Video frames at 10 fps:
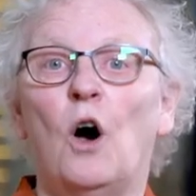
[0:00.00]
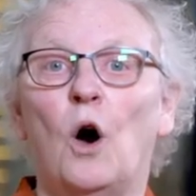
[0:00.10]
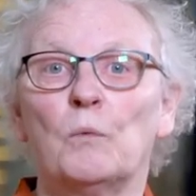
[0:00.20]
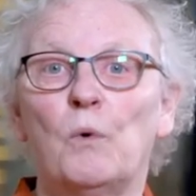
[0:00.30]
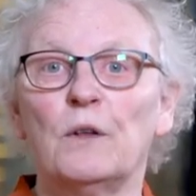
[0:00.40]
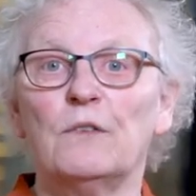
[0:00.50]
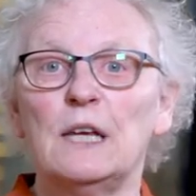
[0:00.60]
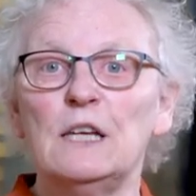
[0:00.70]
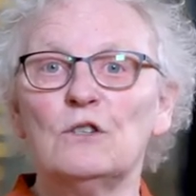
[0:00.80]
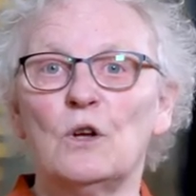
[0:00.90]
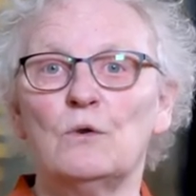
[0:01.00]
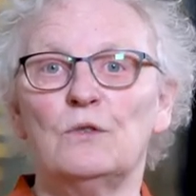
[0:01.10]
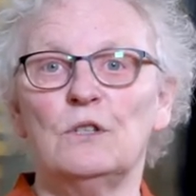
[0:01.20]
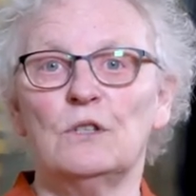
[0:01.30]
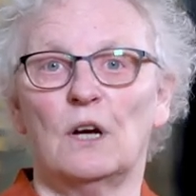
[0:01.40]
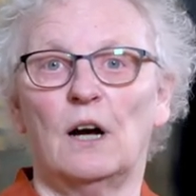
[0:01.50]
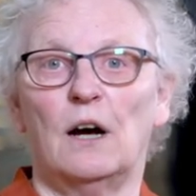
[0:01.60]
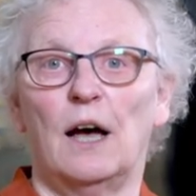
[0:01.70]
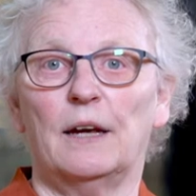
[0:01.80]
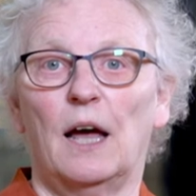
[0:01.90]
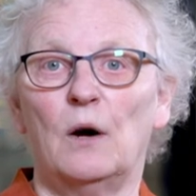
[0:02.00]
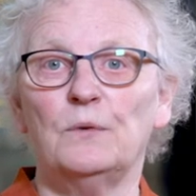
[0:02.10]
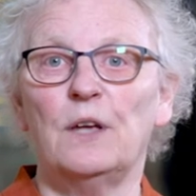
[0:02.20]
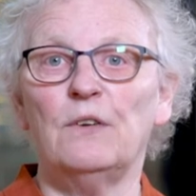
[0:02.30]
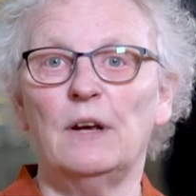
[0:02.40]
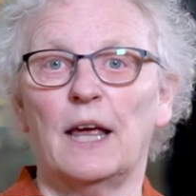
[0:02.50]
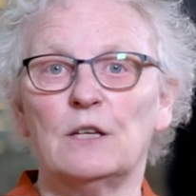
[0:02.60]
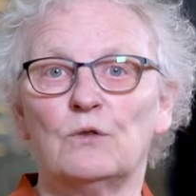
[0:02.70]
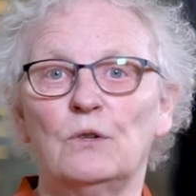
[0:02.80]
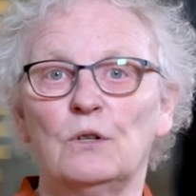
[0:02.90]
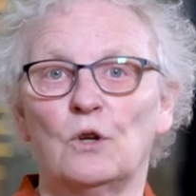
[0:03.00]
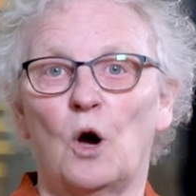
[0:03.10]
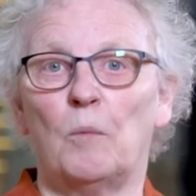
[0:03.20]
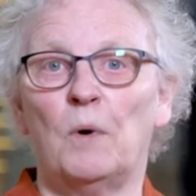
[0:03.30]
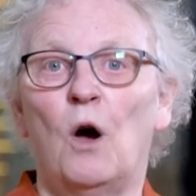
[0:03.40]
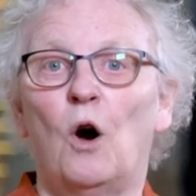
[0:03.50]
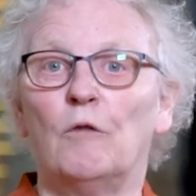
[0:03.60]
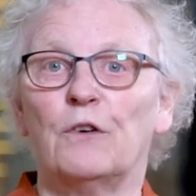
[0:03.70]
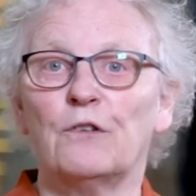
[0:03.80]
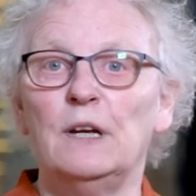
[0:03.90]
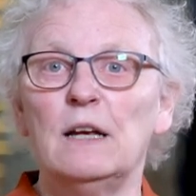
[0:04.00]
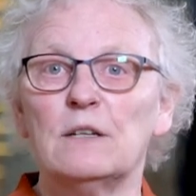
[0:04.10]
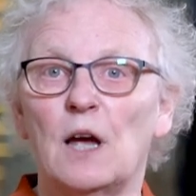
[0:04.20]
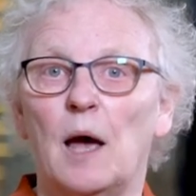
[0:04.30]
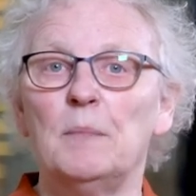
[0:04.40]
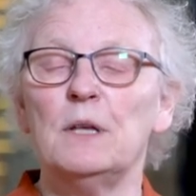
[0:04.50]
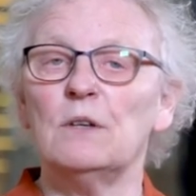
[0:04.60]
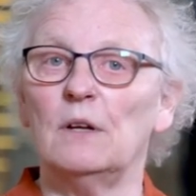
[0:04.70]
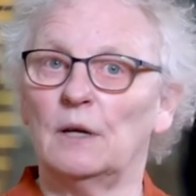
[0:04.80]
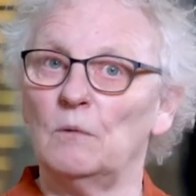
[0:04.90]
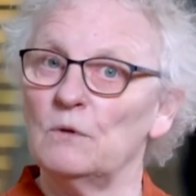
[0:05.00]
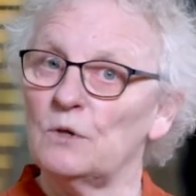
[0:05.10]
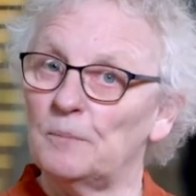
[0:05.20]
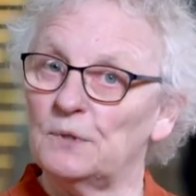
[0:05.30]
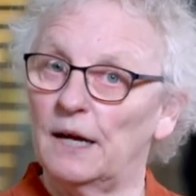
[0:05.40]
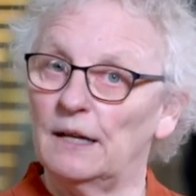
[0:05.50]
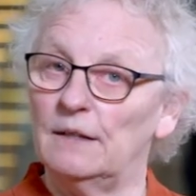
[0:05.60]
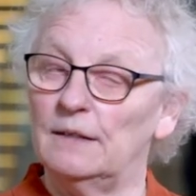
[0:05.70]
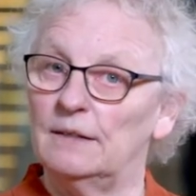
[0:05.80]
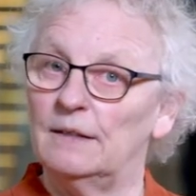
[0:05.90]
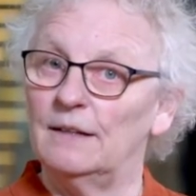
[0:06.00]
on what these notions are and how they relate to the job of a real-time intralingual subtitler.